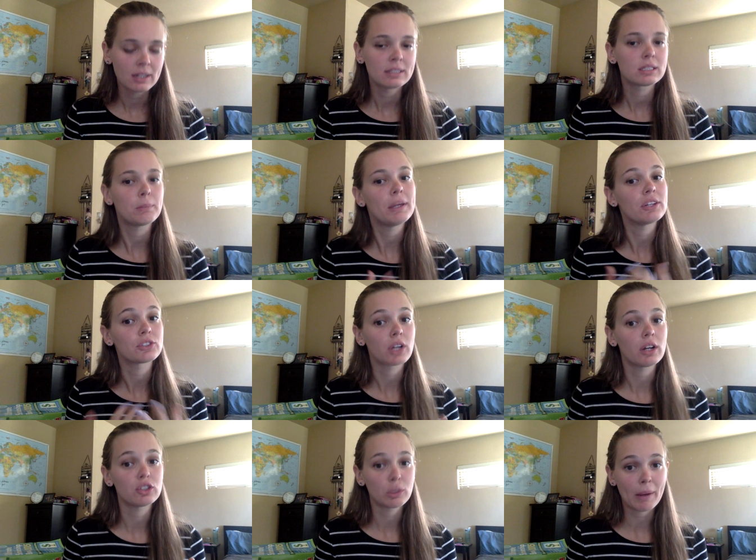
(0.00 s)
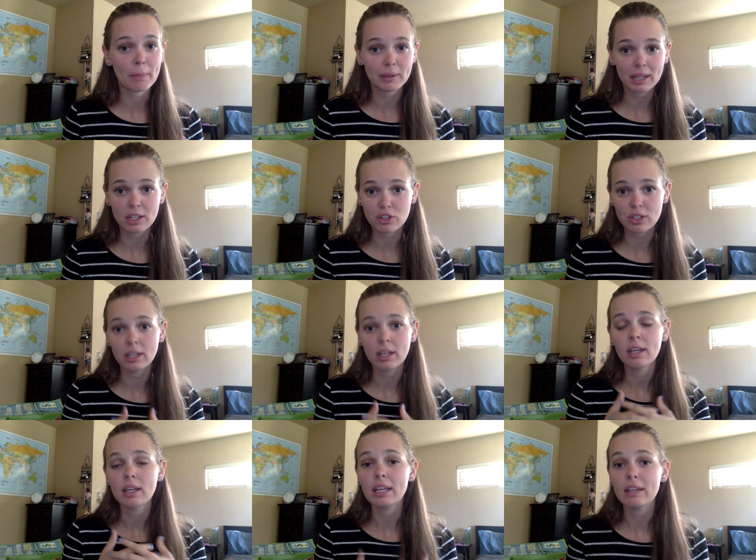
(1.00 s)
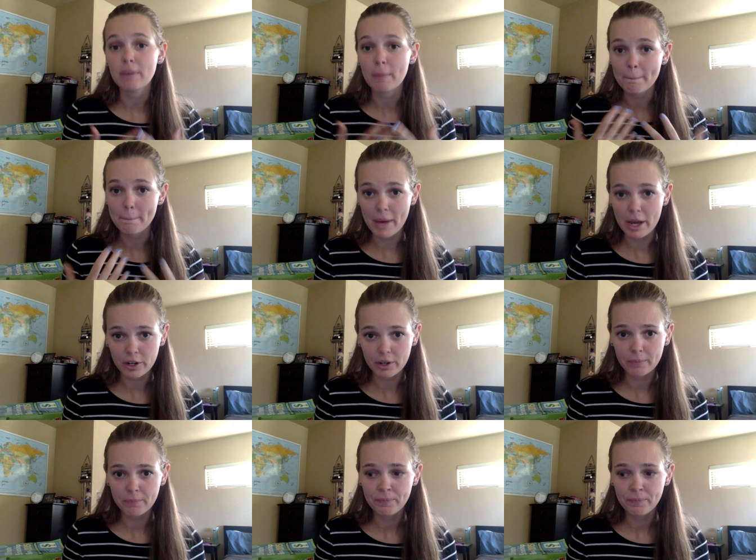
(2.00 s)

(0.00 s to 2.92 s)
to make your scholarship application even better.